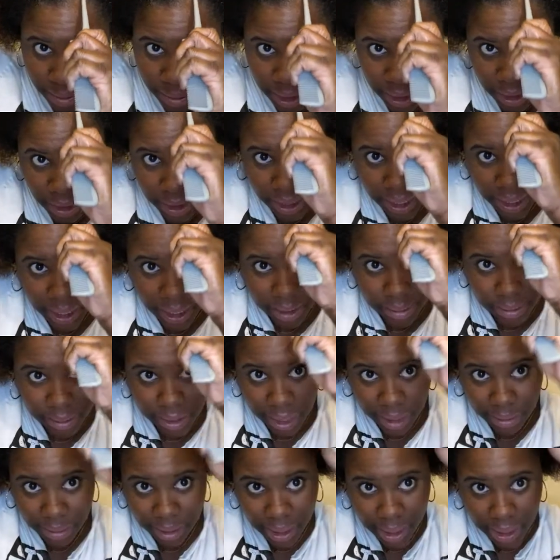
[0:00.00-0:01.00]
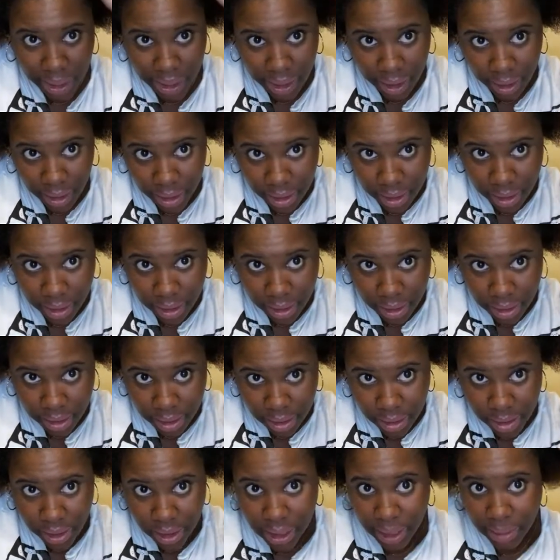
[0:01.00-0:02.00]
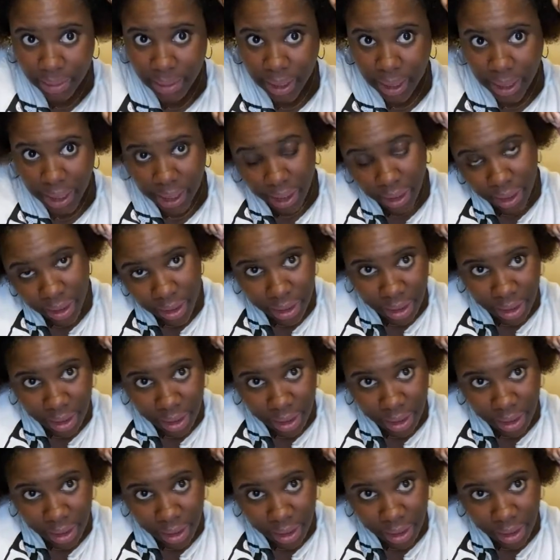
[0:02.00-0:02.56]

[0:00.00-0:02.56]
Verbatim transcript: Yes I am. Stop lying. Stop lying.